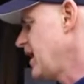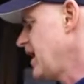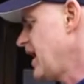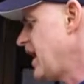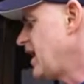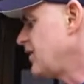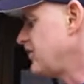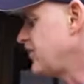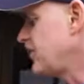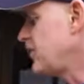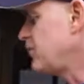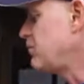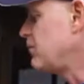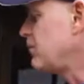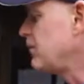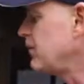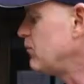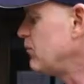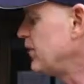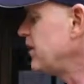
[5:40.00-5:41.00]
And so
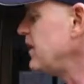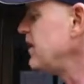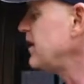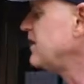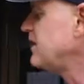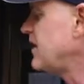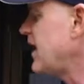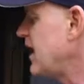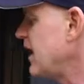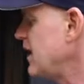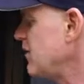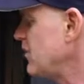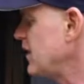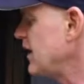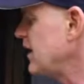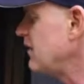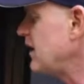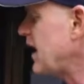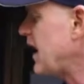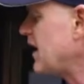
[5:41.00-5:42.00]
within a day,
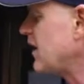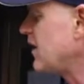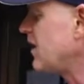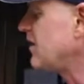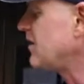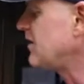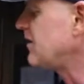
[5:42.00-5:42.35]
we are going to